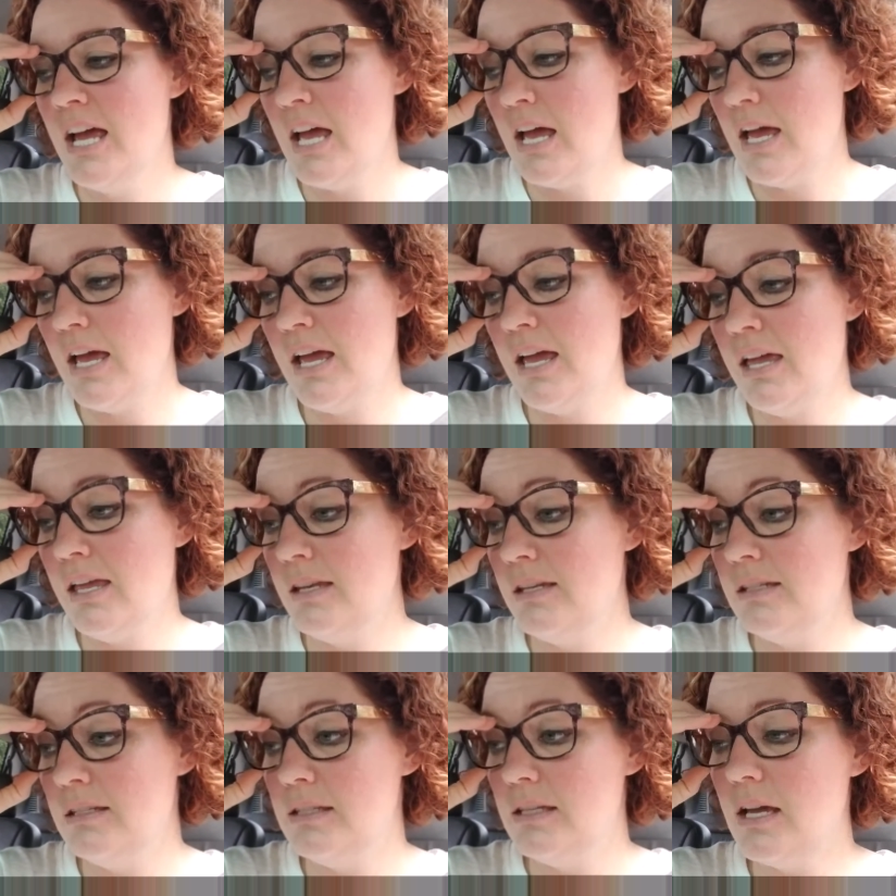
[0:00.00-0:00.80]

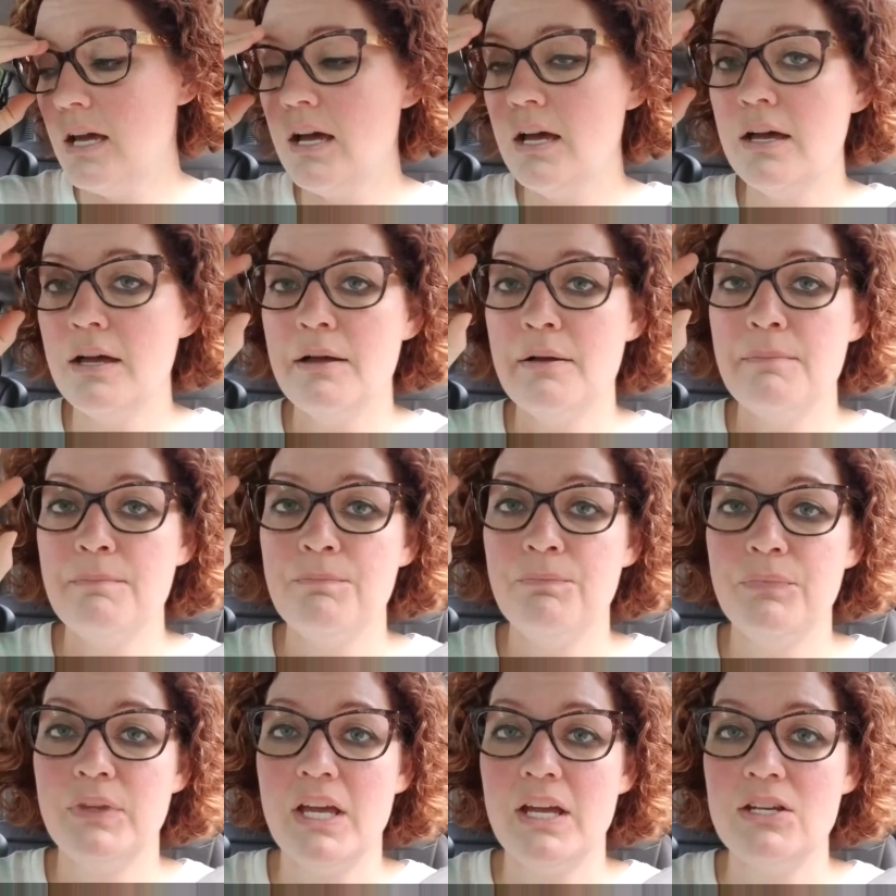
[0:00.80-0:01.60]
And
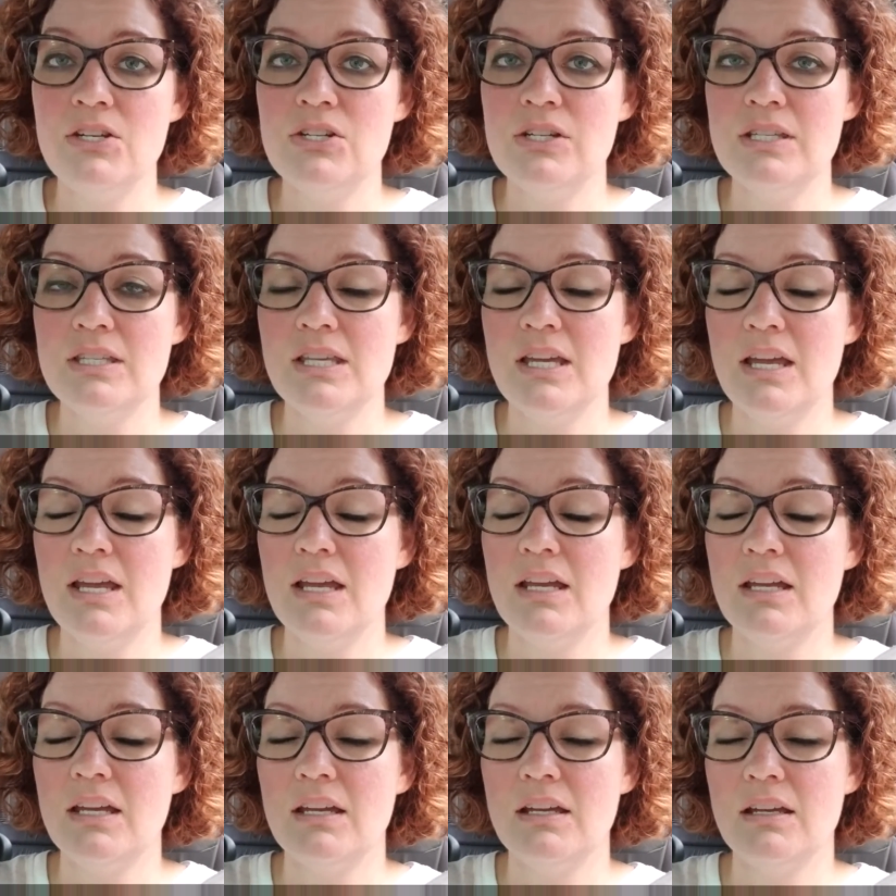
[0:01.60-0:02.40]
um, I just
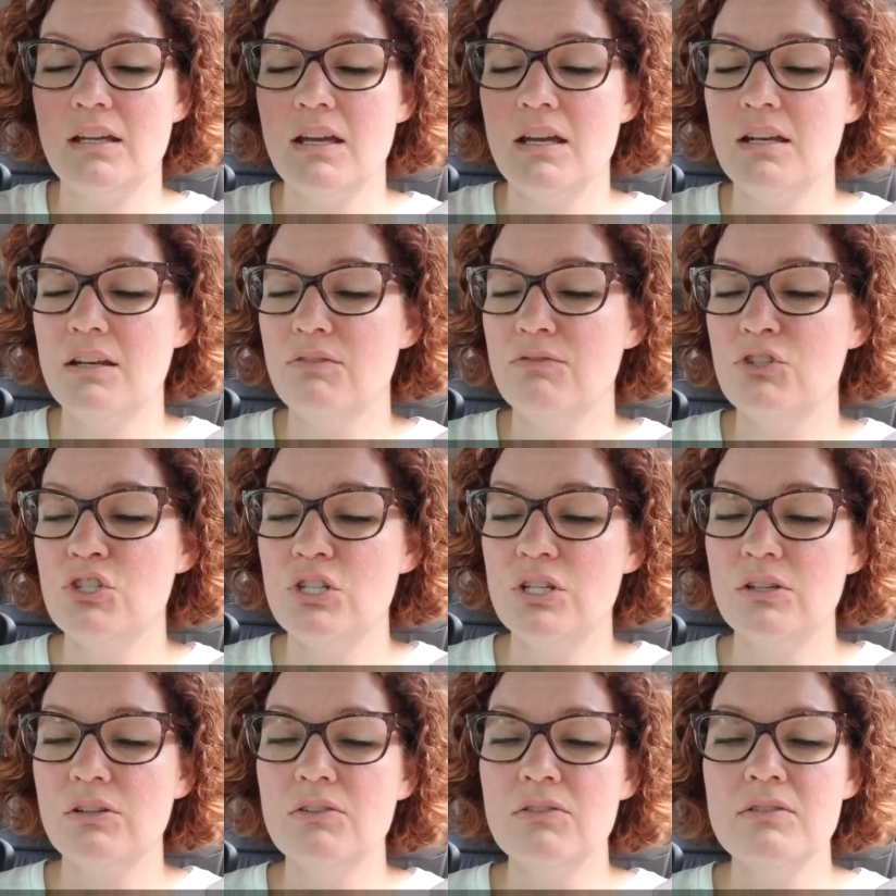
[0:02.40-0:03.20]
like kind of
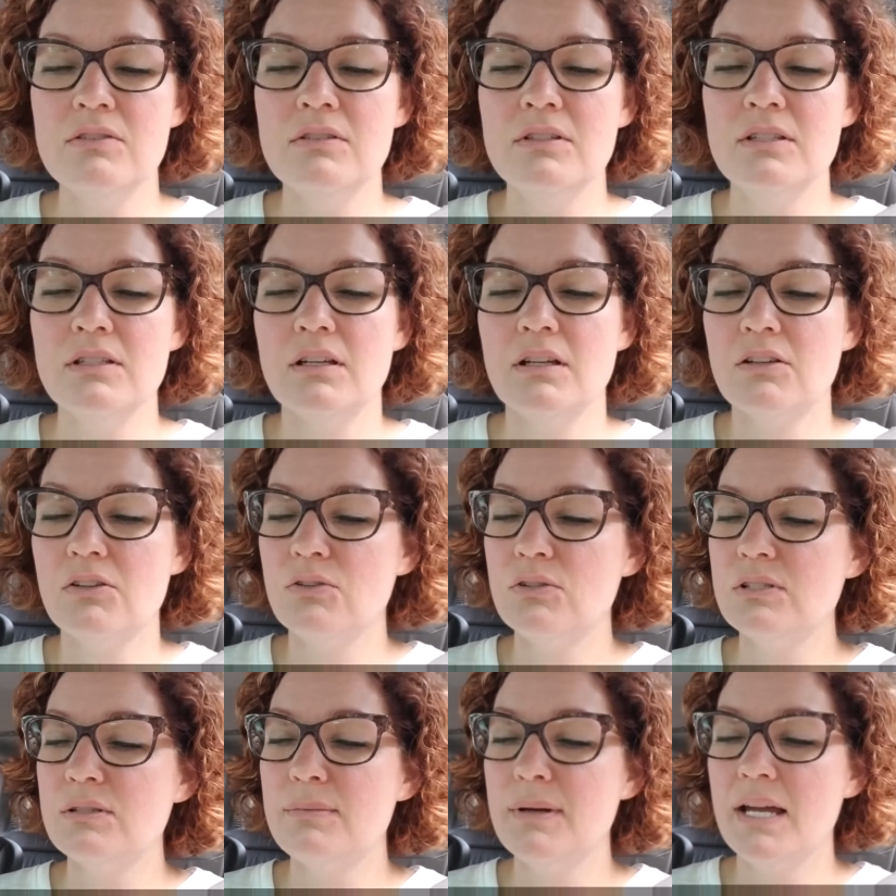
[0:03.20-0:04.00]
chilled and
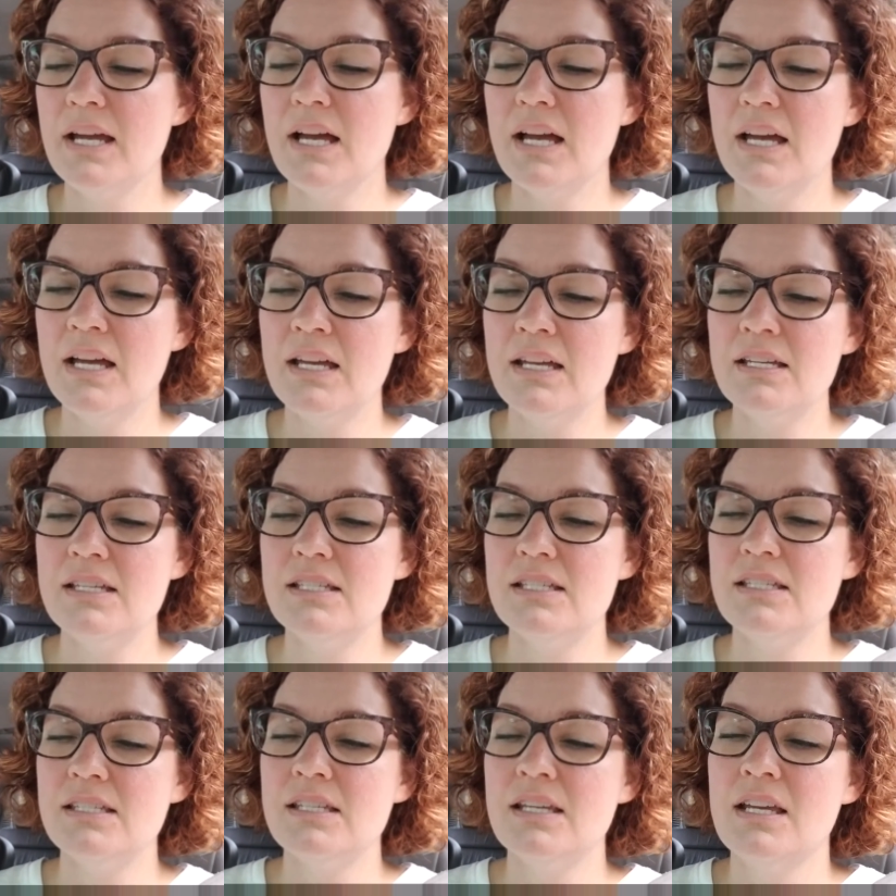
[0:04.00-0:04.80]
closed my
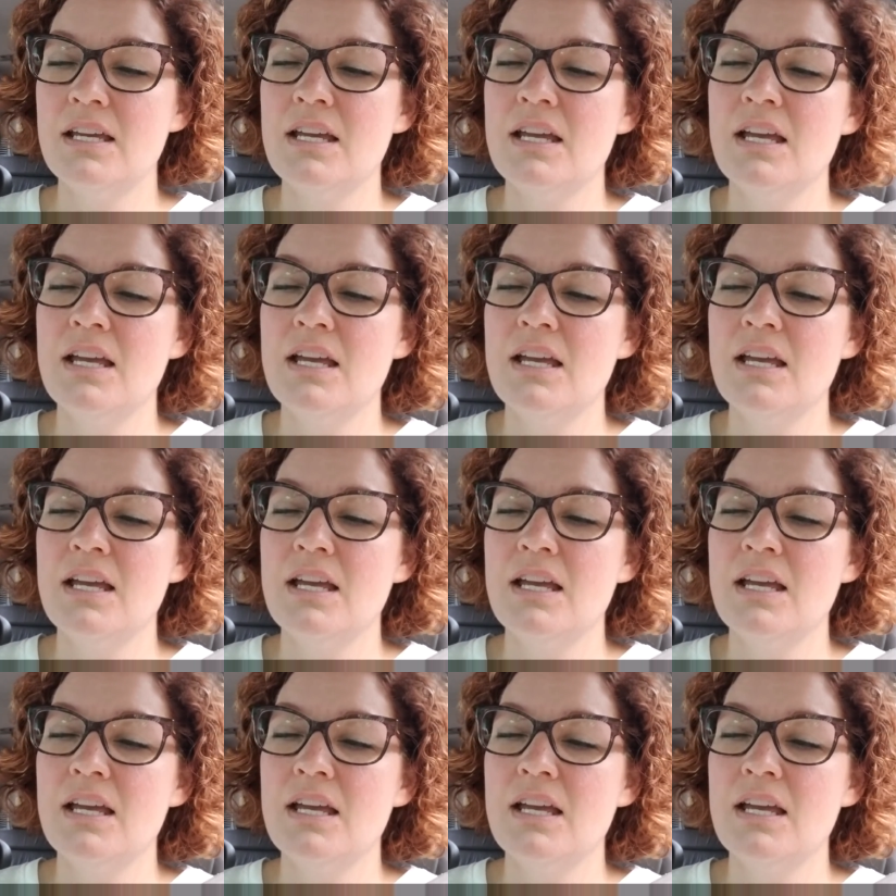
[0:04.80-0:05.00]
eyes